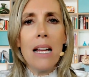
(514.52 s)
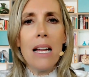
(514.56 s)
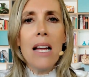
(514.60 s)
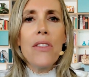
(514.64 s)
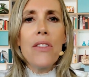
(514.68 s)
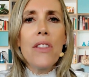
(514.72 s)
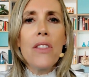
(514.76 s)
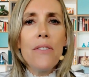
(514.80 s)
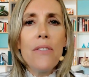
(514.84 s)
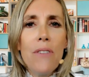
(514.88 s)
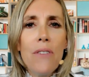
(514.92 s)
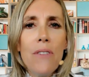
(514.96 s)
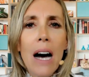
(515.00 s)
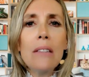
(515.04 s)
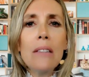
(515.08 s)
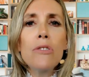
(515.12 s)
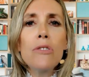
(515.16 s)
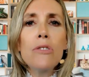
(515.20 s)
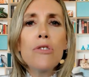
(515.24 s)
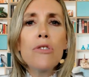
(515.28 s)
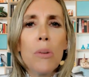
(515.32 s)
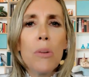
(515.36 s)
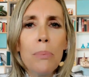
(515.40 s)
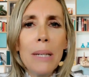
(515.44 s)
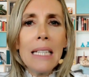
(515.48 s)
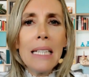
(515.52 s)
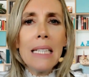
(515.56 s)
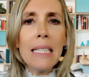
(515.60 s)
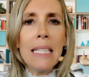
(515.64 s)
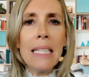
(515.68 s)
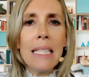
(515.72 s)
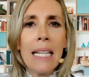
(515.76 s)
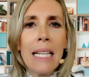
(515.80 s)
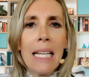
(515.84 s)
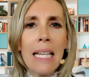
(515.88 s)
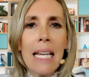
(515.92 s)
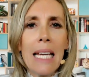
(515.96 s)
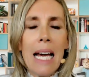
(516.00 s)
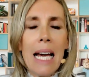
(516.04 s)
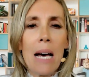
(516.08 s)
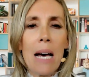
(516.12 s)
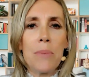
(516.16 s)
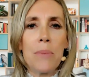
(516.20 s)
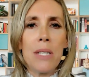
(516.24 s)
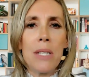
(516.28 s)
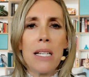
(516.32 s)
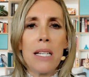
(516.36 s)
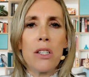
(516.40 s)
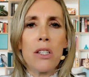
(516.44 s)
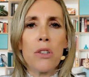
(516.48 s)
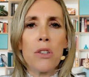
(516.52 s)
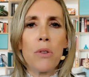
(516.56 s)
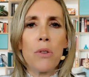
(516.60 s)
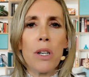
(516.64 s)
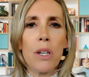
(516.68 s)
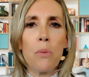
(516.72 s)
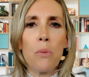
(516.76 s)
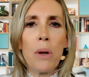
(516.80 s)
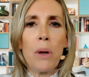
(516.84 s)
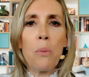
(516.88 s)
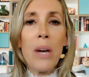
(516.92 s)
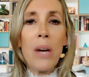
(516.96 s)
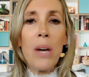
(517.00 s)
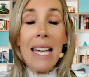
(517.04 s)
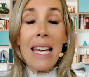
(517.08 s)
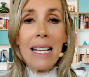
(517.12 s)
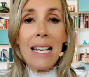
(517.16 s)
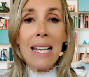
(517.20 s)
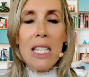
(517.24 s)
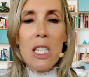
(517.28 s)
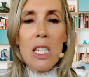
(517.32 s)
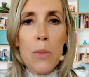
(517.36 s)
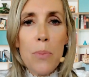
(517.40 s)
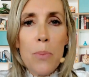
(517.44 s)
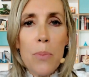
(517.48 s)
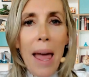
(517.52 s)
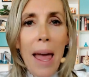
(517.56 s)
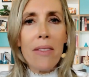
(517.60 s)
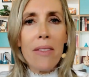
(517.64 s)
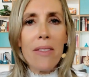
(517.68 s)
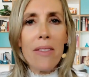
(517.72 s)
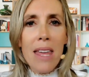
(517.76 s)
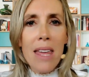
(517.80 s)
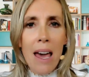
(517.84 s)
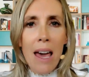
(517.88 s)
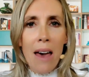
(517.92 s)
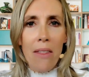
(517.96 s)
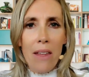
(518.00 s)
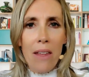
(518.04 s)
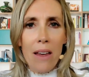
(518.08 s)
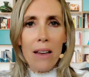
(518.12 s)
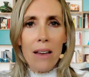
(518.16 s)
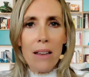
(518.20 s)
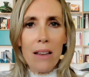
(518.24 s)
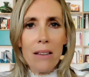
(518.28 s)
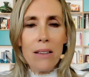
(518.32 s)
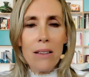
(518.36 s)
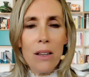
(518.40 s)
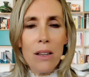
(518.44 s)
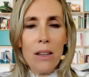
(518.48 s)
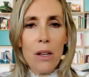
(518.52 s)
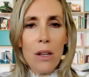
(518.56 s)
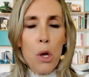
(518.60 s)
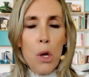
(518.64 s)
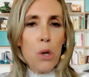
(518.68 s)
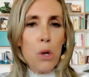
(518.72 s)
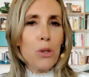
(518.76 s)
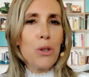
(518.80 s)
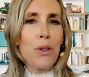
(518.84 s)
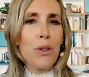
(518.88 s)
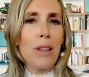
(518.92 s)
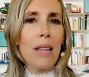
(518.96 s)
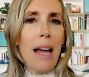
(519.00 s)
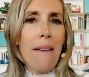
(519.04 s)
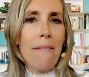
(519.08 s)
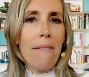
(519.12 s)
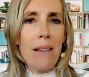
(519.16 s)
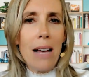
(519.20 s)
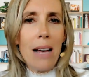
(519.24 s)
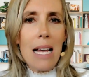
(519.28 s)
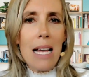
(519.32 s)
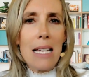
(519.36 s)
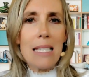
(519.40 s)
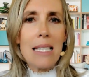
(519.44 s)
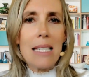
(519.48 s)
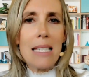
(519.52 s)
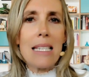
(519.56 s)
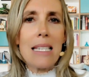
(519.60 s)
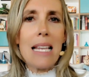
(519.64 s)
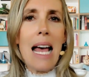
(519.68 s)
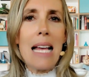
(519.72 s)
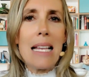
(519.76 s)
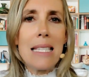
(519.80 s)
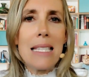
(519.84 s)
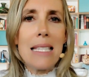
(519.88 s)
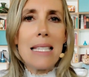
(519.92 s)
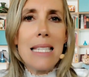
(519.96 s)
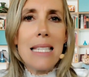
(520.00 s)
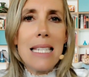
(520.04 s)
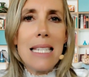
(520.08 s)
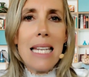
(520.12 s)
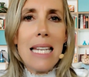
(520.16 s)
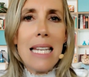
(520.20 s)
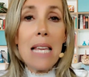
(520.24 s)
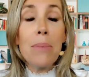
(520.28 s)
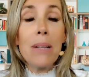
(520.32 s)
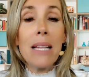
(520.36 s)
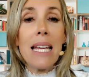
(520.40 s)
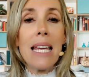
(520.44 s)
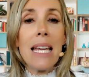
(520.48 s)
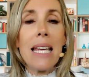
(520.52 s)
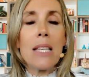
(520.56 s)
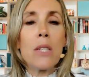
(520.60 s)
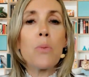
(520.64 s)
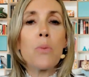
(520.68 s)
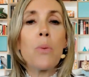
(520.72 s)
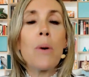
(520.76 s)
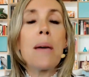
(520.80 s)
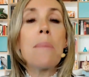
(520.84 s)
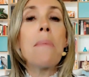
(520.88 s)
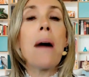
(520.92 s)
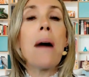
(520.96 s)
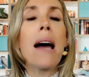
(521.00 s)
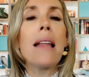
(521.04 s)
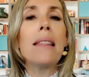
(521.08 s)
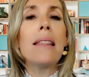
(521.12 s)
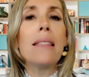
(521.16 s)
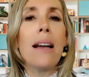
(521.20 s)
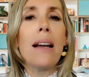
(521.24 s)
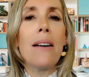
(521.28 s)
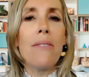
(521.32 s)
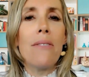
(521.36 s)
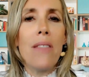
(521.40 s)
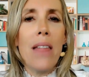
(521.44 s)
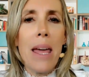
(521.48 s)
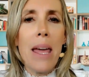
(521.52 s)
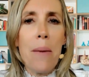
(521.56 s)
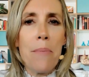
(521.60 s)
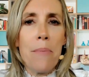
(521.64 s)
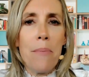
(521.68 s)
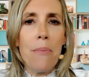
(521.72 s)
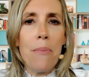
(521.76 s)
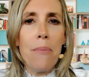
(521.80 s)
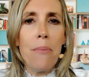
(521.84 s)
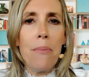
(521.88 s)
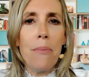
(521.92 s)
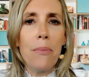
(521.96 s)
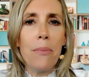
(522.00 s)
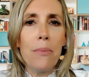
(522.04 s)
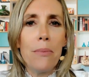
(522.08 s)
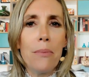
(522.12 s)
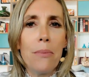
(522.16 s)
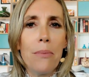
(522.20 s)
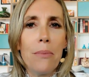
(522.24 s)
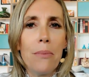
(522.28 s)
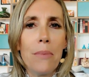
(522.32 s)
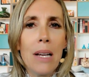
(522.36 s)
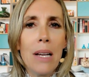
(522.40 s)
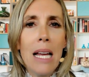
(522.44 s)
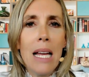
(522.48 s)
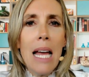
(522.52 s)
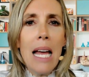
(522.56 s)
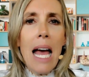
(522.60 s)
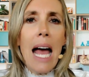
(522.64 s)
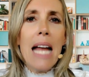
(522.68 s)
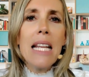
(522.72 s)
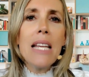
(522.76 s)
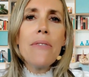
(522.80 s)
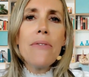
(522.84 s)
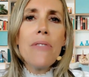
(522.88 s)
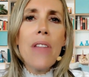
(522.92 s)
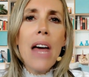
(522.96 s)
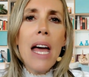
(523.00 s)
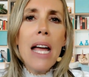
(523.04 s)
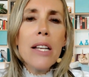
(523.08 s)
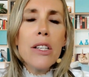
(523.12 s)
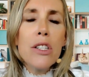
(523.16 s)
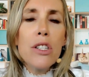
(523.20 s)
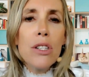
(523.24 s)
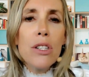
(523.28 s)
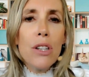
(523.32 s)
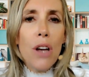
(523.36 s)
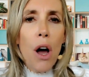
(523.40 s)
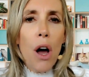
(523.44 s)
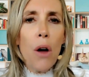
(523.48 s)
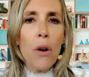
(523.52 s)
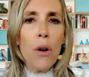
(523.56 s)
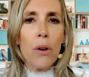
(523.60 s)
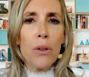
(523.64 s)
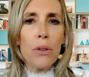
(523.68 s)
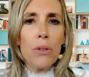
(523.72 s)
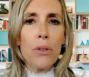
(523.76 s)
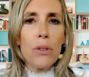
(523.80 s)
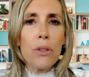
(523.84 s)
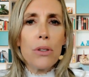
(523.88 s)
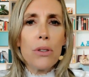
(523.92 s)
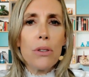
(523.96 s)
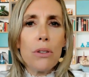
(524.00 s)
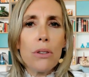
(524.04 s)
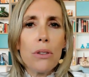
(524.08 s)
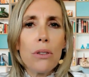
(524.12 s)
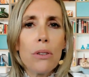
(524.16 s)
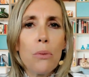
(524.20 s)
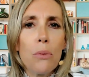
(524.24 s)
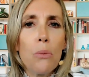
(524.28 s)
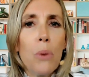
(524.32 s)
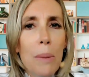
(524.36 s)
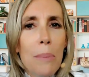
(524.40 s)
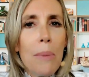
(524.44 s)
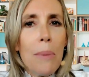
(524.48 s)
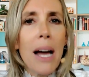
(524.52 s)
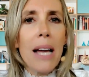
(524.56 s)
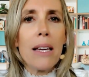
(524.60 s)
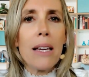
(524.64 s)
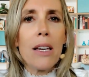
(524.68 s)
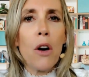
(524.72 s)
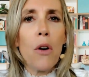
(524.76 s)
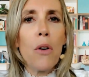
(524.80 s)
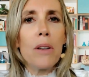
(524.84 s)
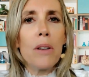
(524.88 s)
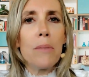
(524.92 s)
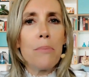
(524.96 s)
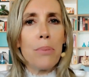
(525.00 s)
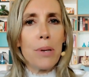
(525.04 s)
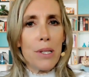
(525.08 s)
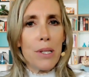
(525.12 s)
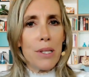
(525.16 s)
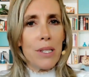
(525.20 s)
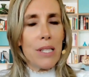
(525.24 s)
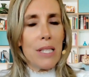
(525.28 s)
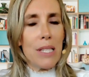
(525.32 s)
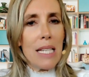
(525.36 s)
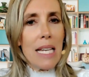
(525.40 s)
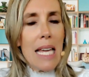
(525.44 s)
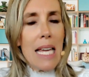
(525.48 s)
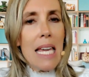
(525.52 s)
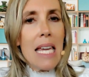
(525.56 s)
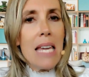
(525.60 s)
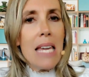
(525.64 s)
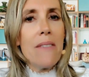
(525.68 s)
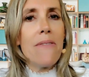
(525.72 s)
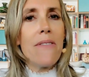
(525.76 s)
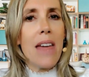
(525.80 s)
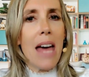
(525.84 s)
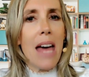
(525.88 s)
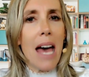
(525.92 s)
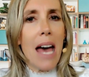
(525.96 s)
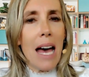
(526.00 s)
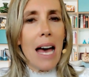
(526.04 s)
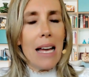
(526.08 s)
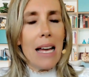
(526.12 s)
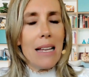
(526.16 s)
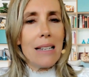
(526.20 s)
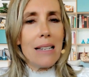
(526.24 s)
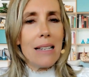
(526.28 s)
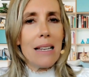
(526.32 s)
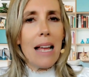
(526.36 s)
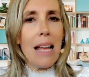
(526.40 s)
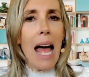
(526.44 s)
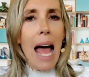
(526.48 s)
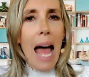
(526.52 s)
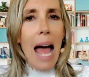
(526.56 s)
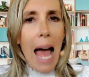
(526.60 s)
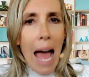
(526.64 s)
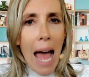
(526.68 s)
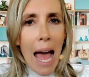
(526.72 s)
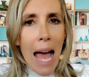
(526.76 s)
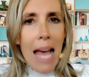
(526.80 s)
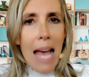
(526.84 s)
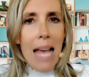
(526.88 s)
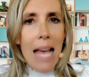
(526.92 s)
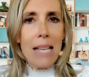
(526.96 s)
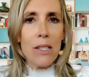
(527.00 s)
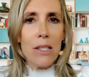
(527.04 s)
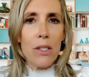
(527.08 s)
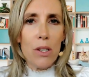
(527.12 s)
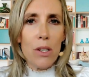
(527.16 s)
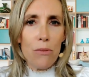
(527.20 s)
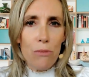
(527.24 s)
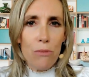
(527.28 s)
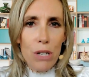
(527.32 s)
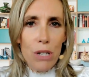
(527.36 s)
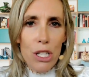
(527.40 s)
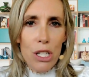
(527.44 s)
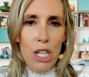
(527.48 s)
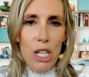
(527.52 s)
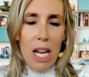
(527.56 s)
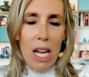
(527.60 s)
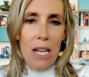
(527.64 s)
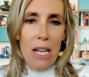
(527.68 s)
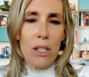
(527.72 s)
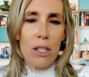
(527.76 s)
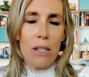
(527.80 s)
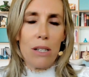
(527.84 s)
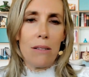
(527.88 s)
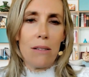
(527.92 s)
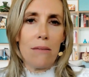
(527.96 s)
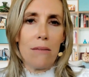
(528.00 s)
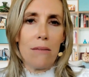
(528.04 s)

The vulnerability comes into it when we expect the other to love us as deeply as we might love them. And if they don't, we might go and perceive that as rejection.